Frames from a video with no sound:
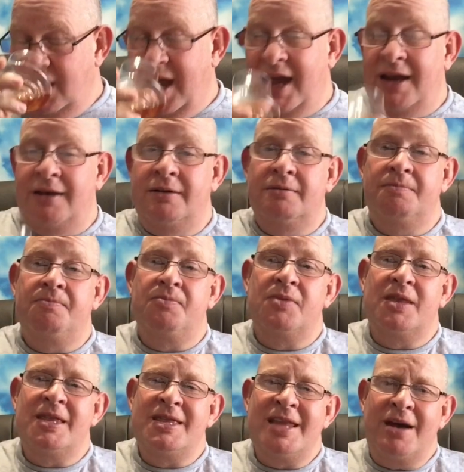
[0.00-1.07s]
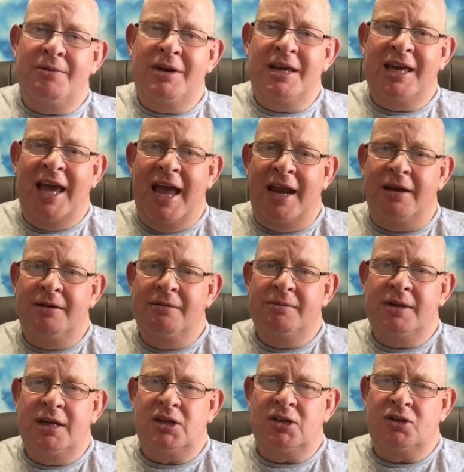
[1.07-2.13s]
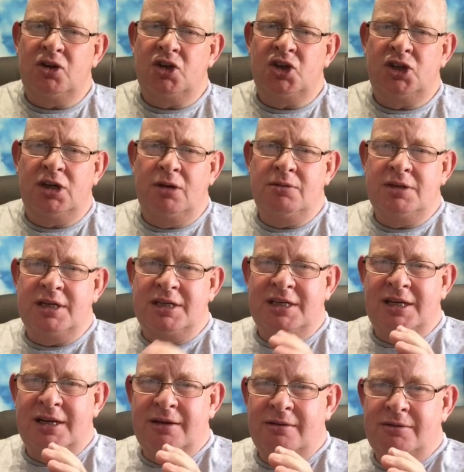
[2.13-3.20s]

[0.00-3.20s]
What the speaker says: And now and again, this just shows it's